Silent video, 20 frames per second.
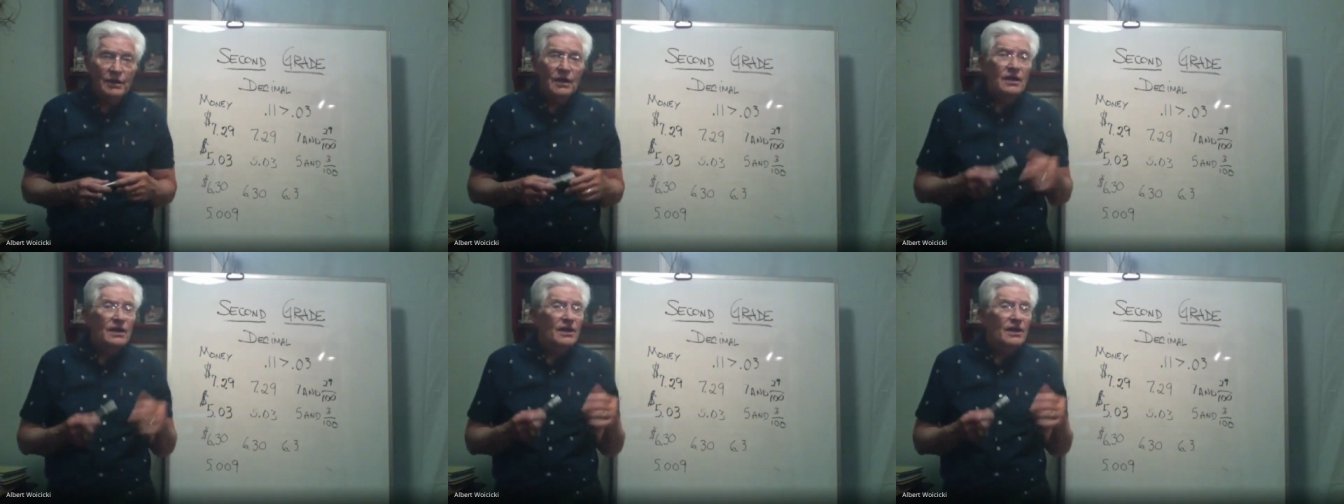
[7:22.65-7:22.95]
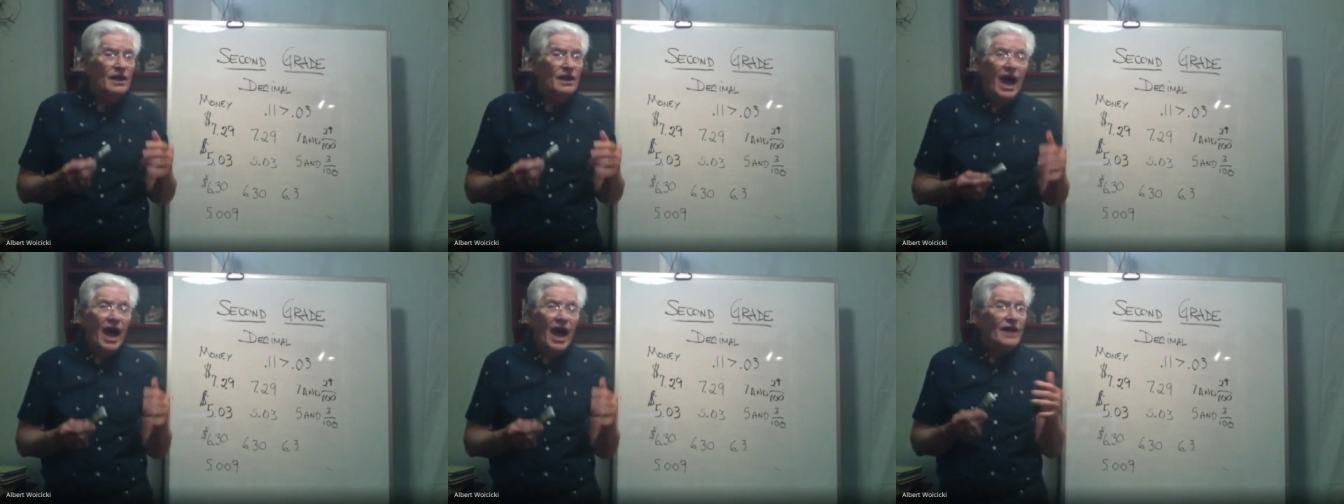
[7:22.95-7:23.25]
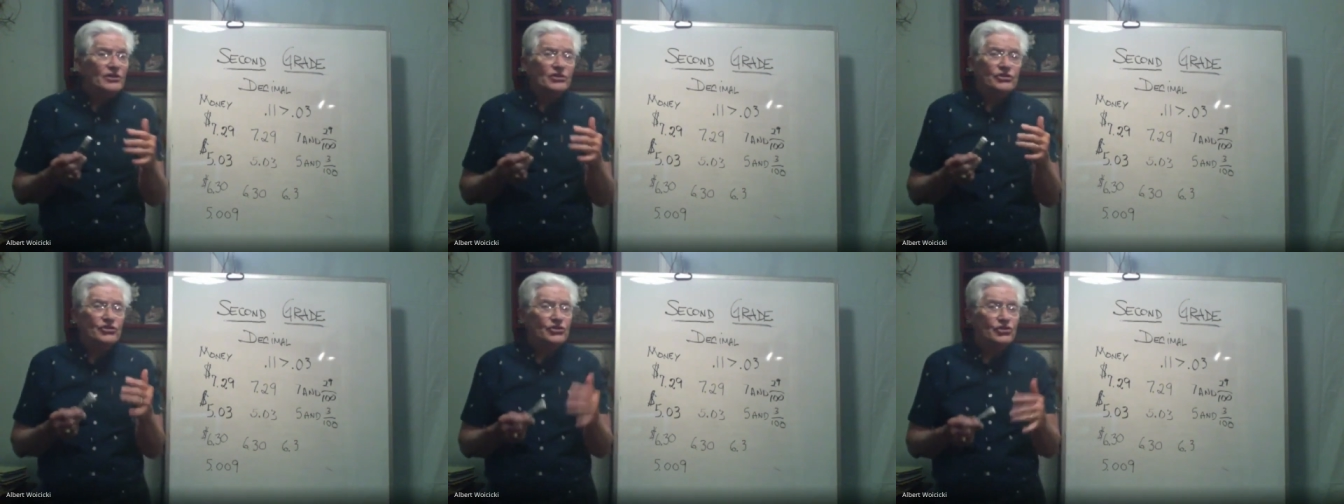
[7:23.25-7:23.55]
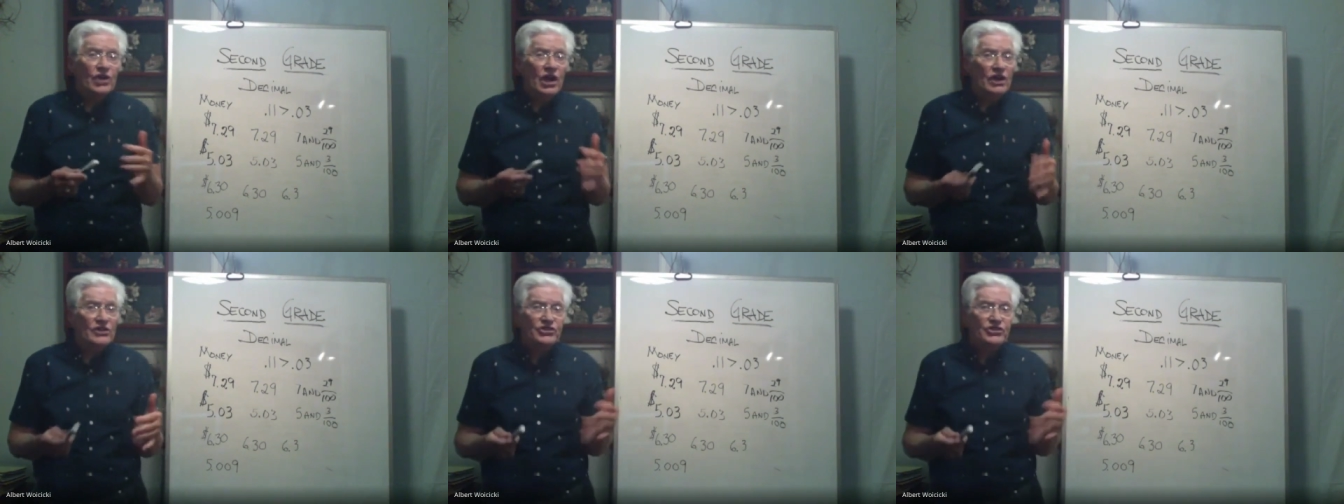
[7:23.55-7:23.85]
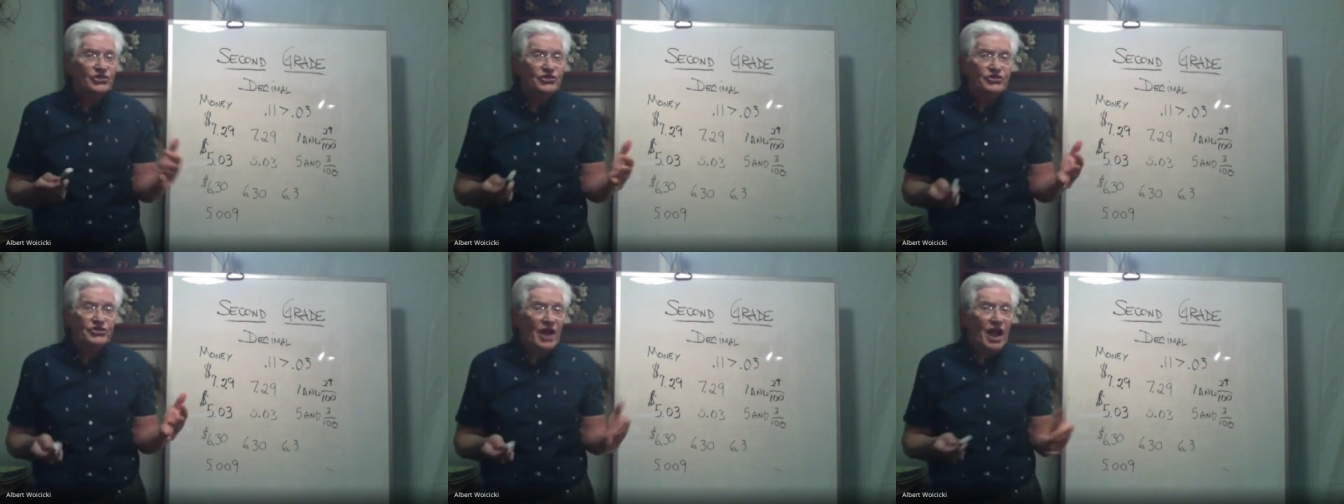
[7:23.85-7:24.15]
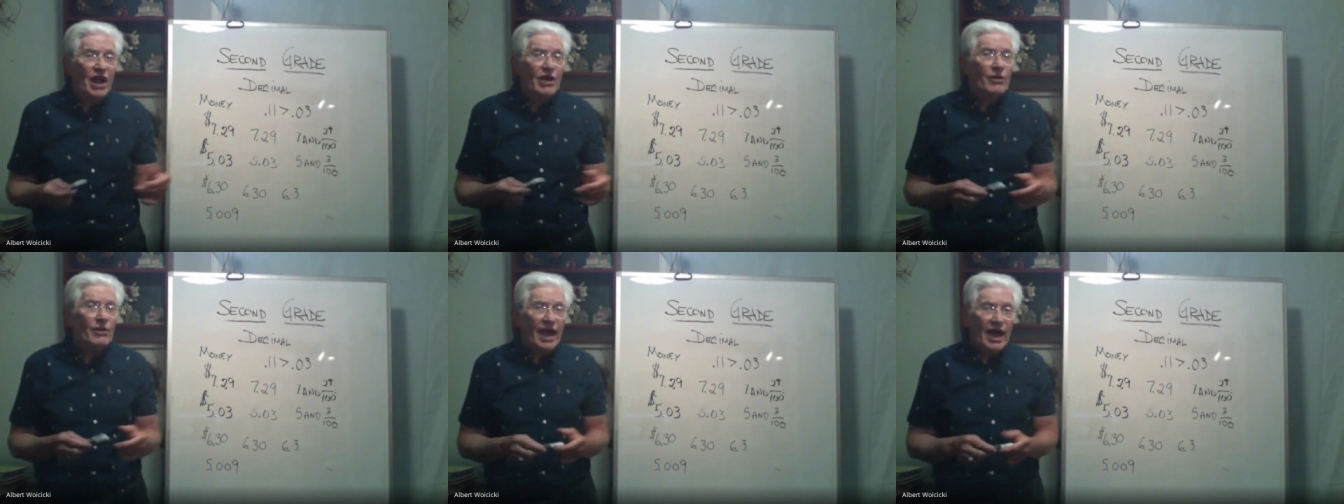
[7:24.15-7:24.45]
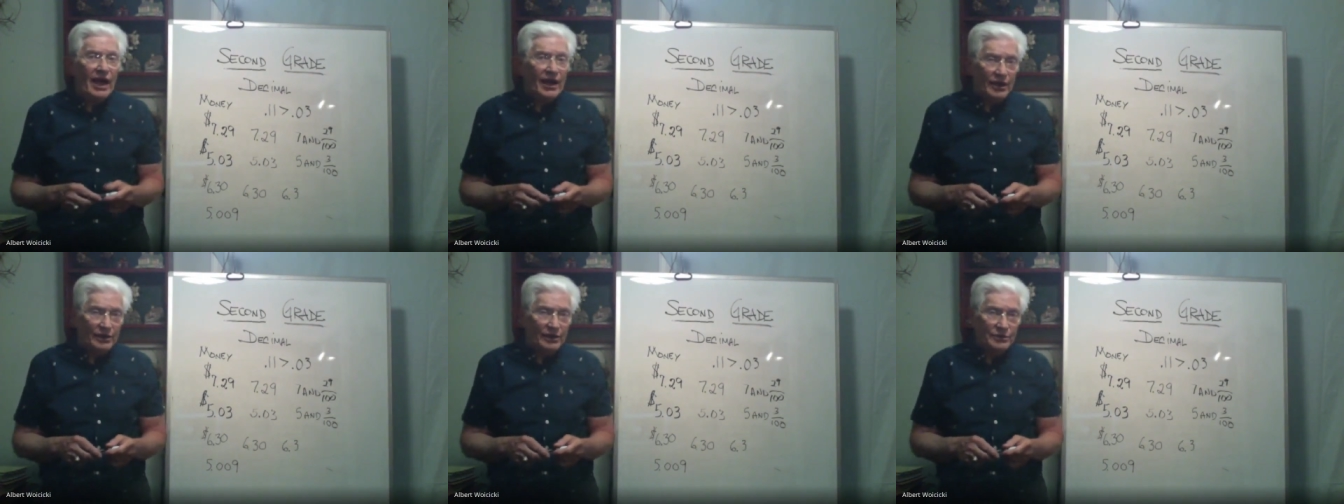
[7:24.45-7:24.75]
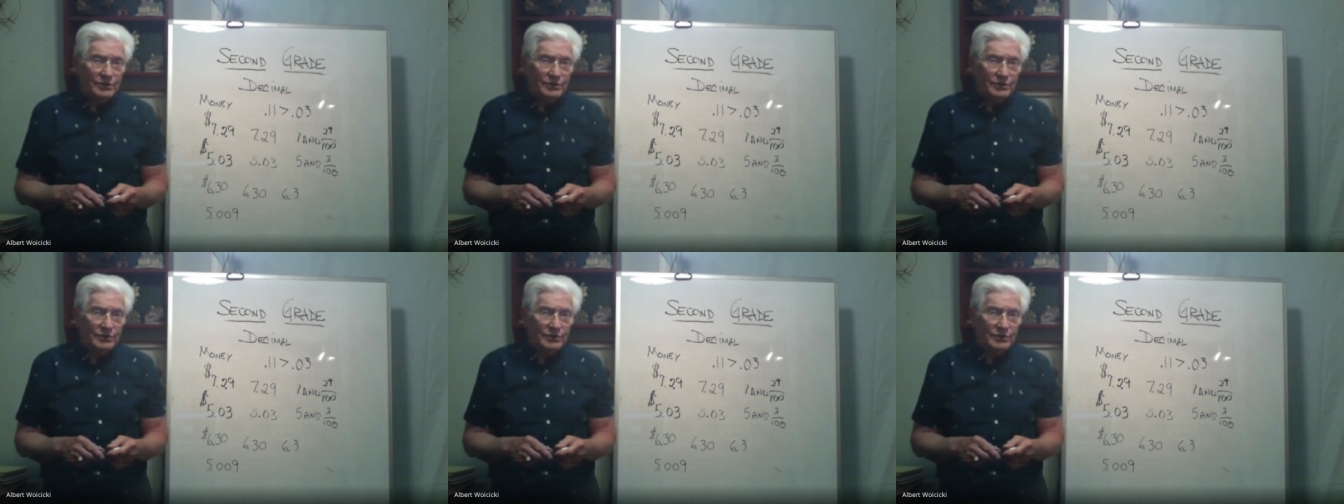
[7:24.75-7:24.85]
not just stare at it.